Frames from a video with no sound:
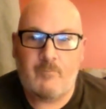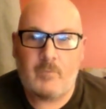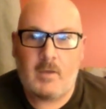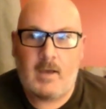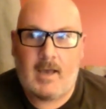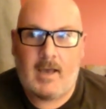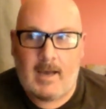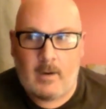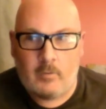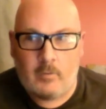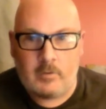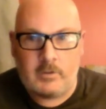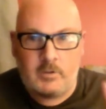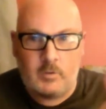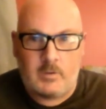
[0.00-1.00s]
how are
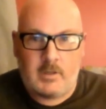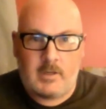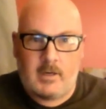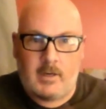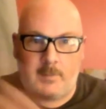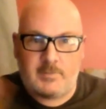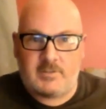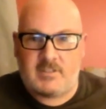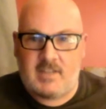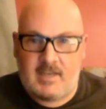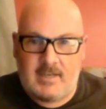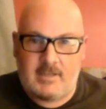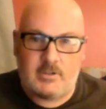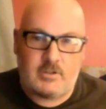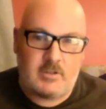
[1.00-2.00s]
you going to
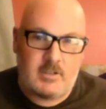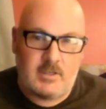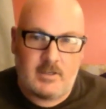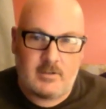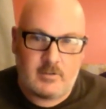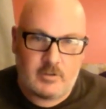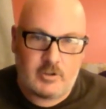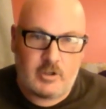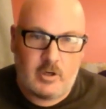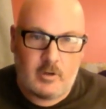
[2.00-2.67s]
upstage the other show?